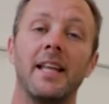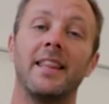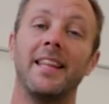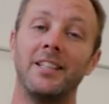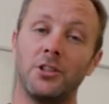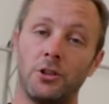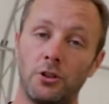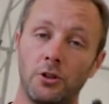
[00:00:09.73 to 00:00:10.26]

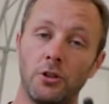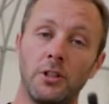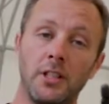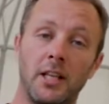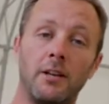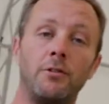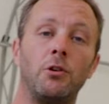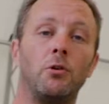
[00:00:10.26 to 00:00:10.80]
this should
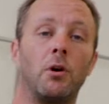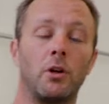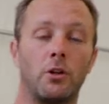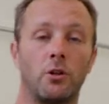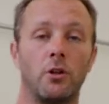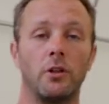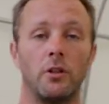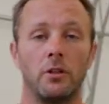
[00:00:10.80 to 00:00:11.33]
give you a
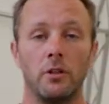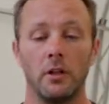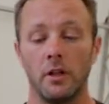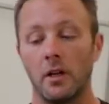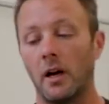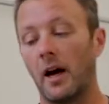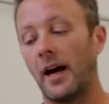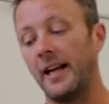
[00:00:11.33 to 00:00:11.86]
good
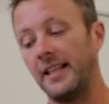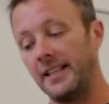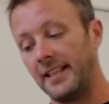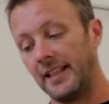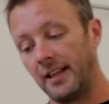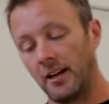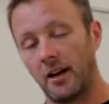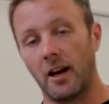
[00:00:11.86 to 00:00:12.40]

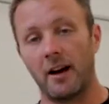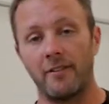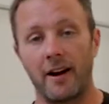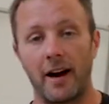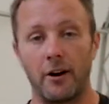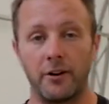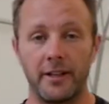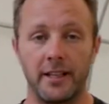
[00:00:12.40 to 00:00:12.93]
idea of
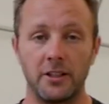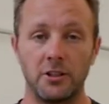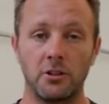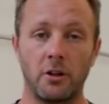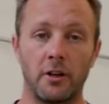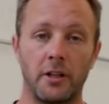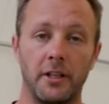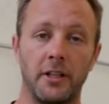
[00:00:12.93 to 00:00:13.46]
how to get
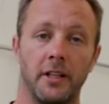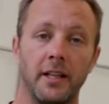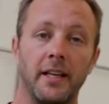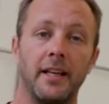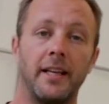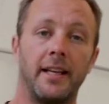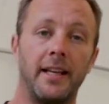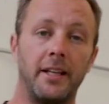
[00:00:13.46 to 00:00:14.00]
started
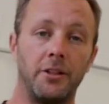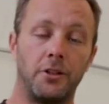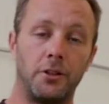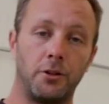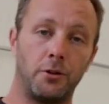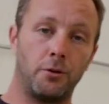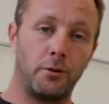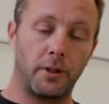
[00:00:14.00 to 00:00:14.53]

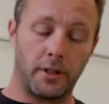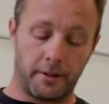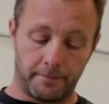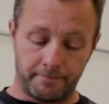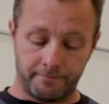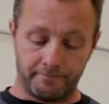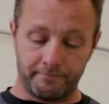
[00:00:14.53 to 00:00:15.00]
into